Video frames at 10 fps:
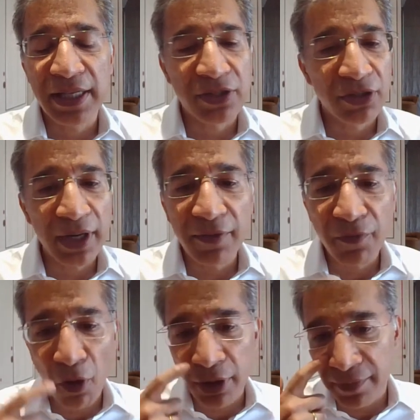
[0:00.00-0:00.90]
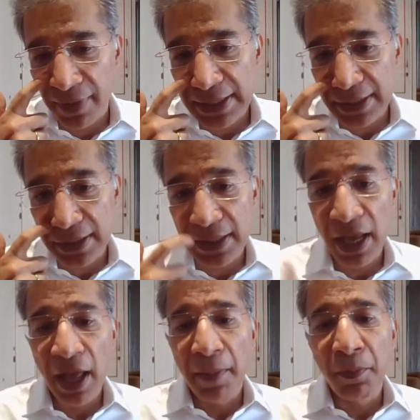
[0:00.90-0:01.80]
It's really the foreign investors
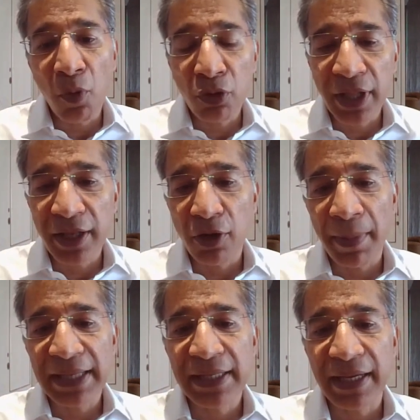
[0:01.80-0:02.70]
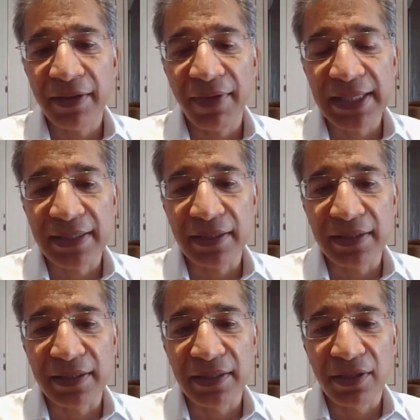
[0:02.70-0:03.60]
more than the domestic
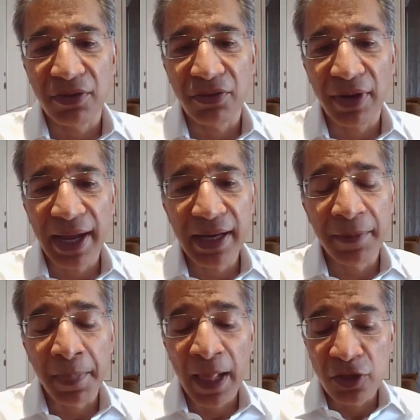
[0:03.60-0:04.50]
investors, right?